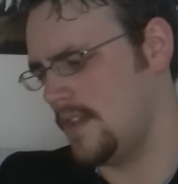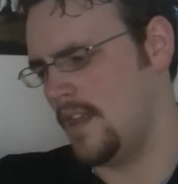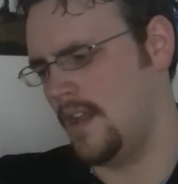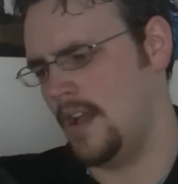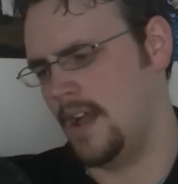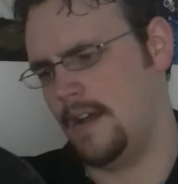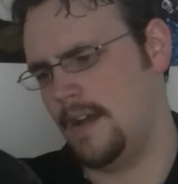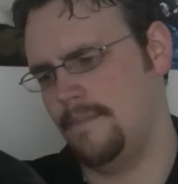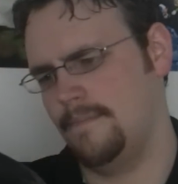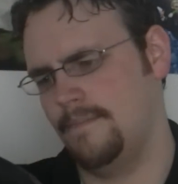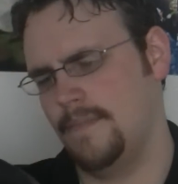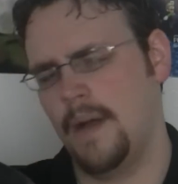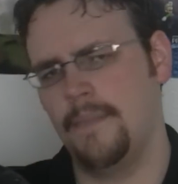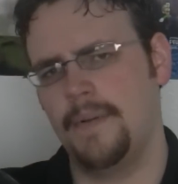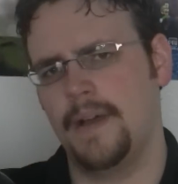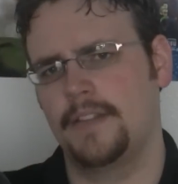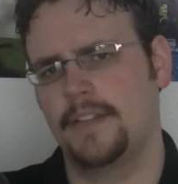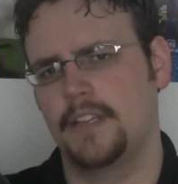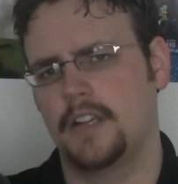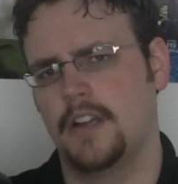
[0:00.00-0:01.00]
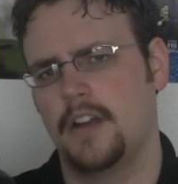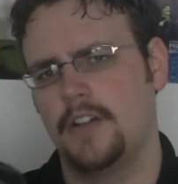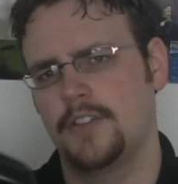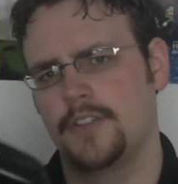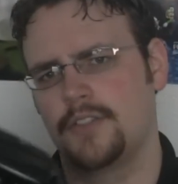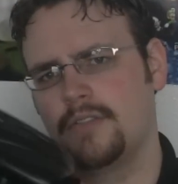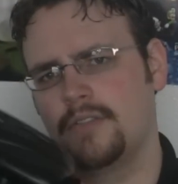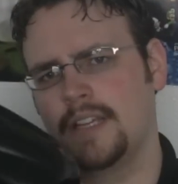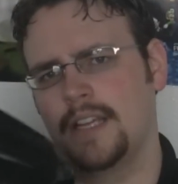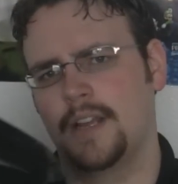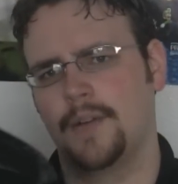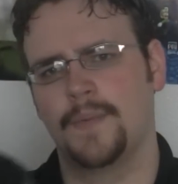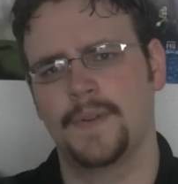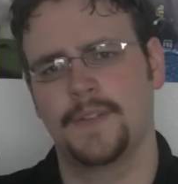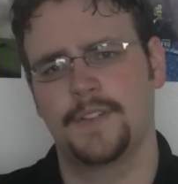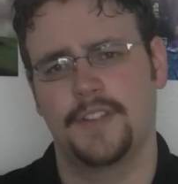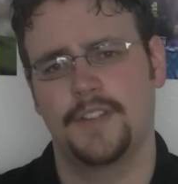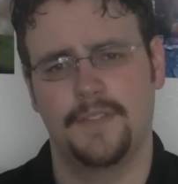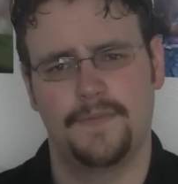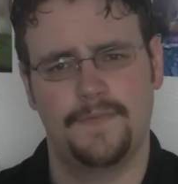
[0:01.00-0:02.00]
about the console, like
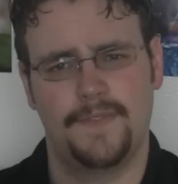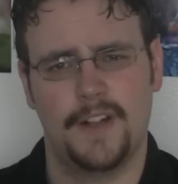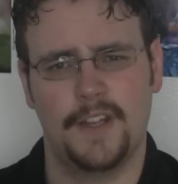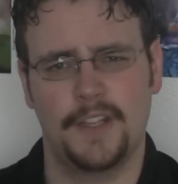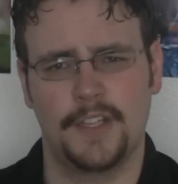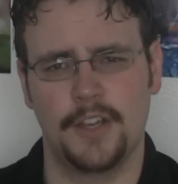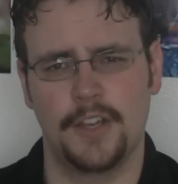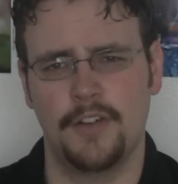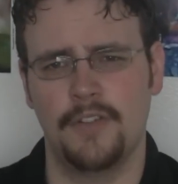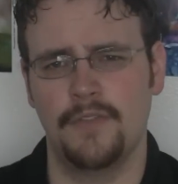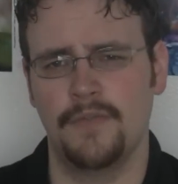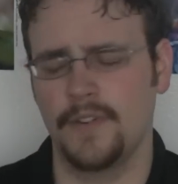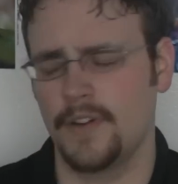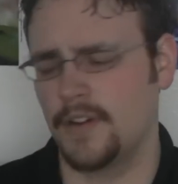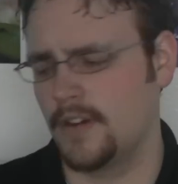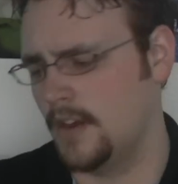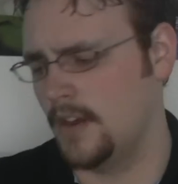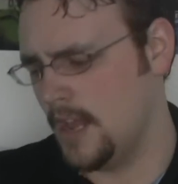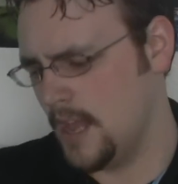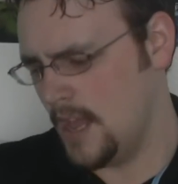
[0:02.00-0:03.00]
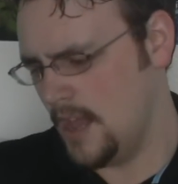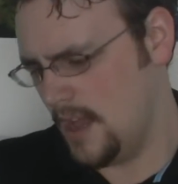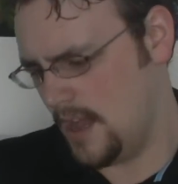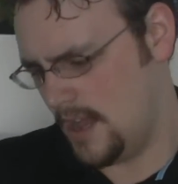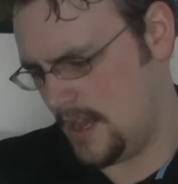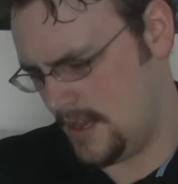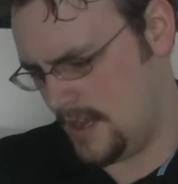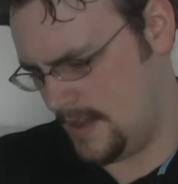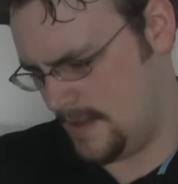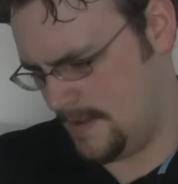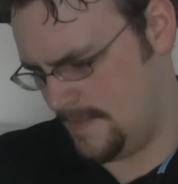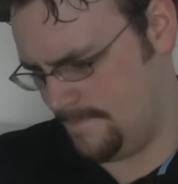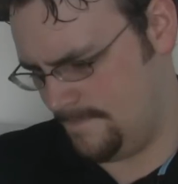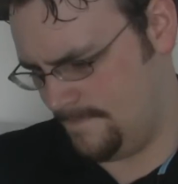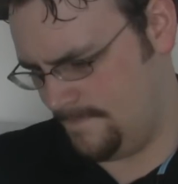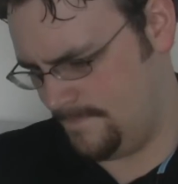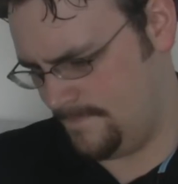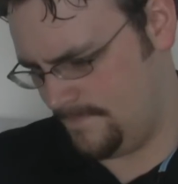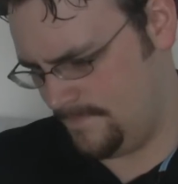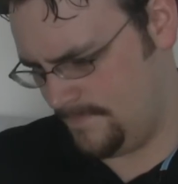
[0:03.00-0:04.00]
originally falling over.
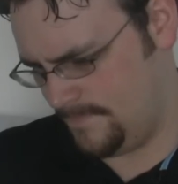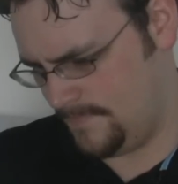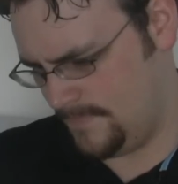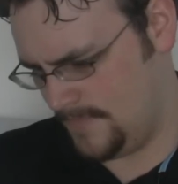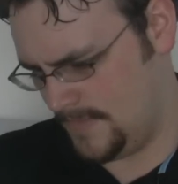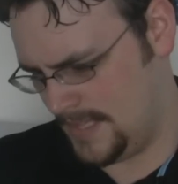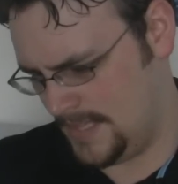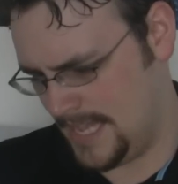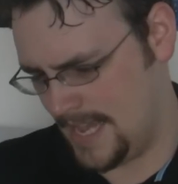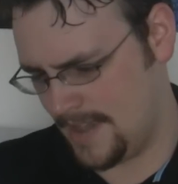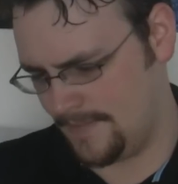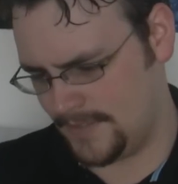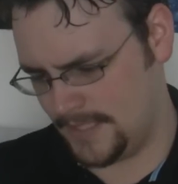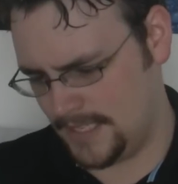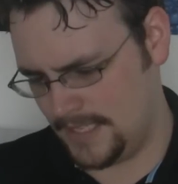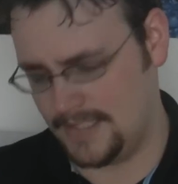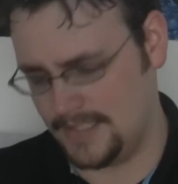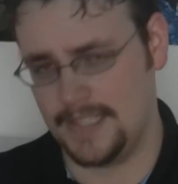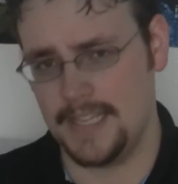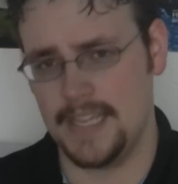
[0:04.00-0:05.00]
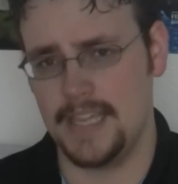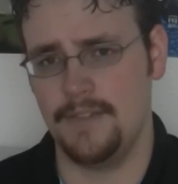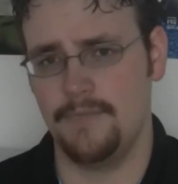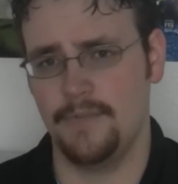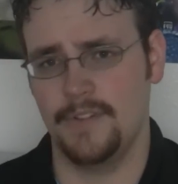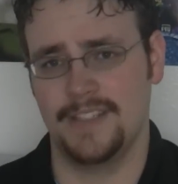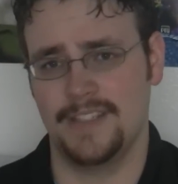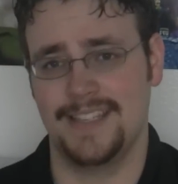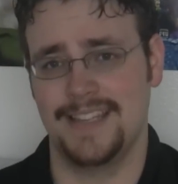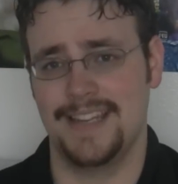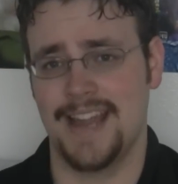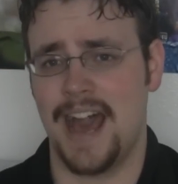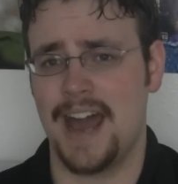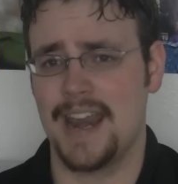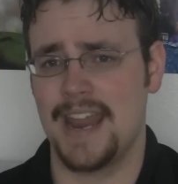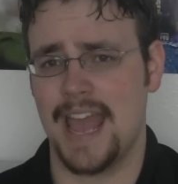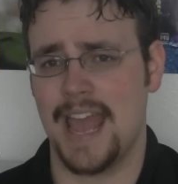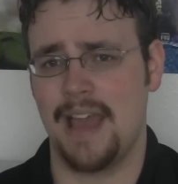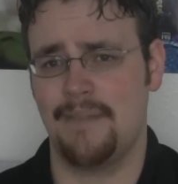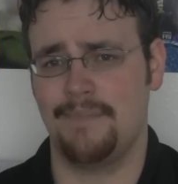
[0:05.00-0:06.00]
The FCC was
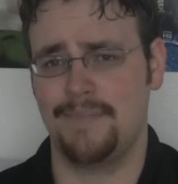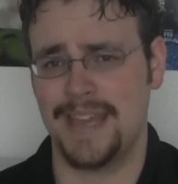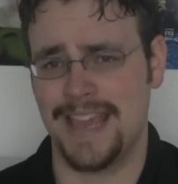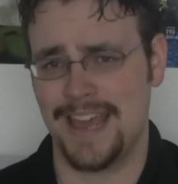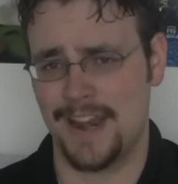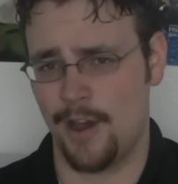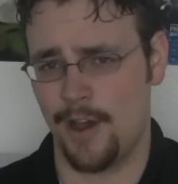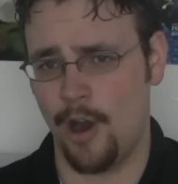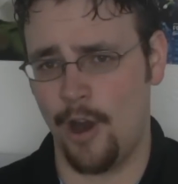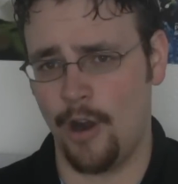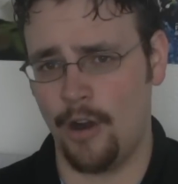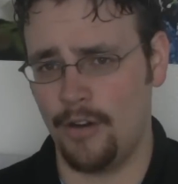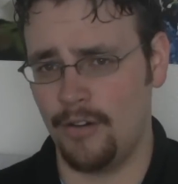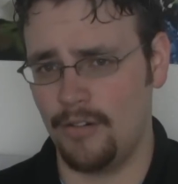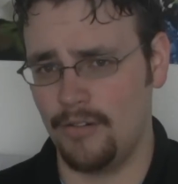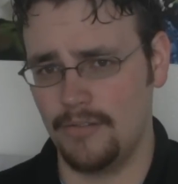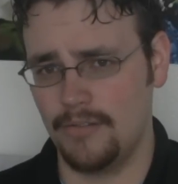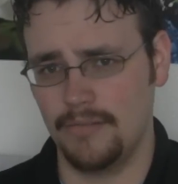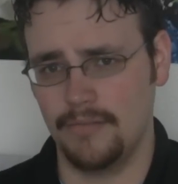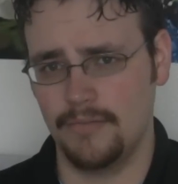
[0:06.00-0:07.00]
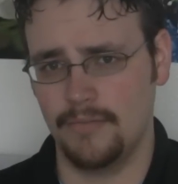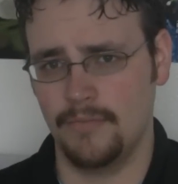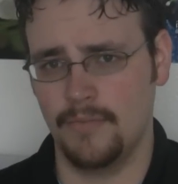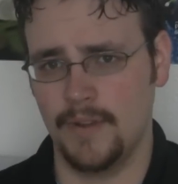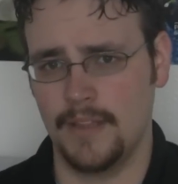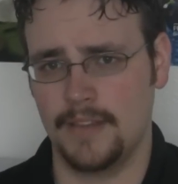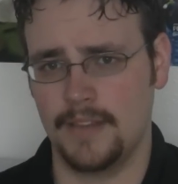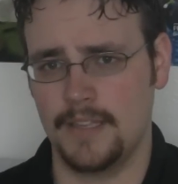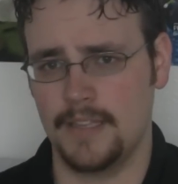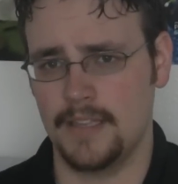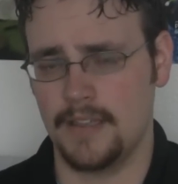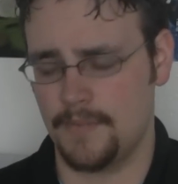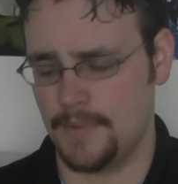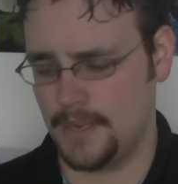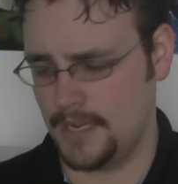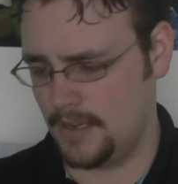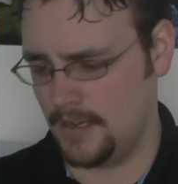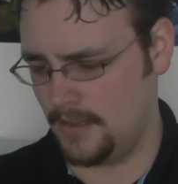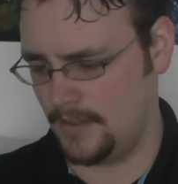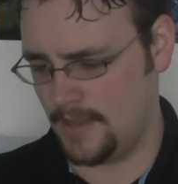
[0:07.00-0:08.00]
not happy at all with it. I
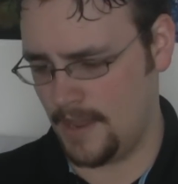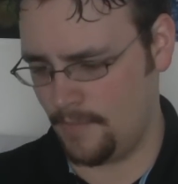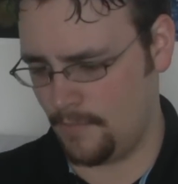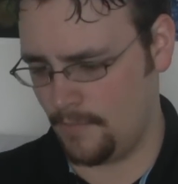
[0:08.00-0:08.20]
mean, they